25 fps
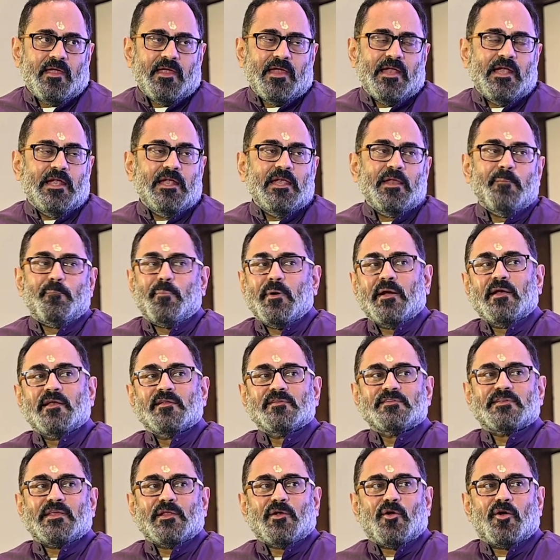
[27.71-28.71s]

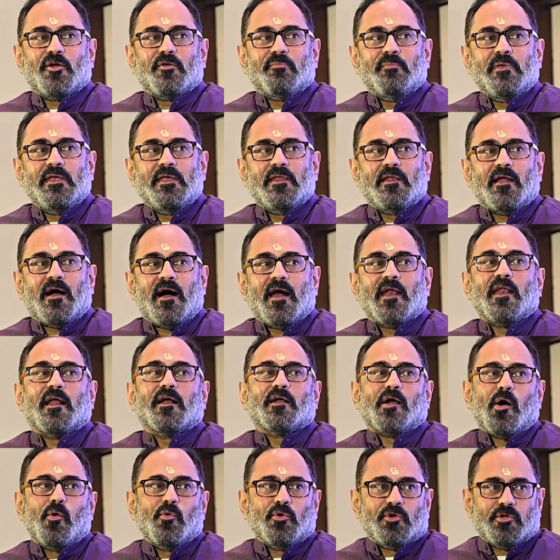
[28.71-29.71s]
Independence cannot mean
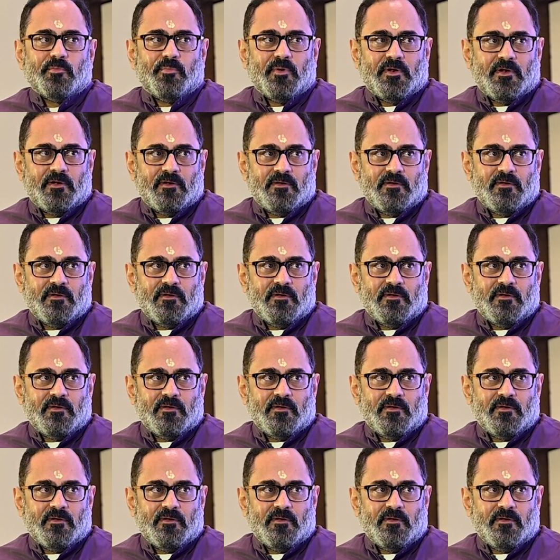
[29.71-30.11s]
unaccountable.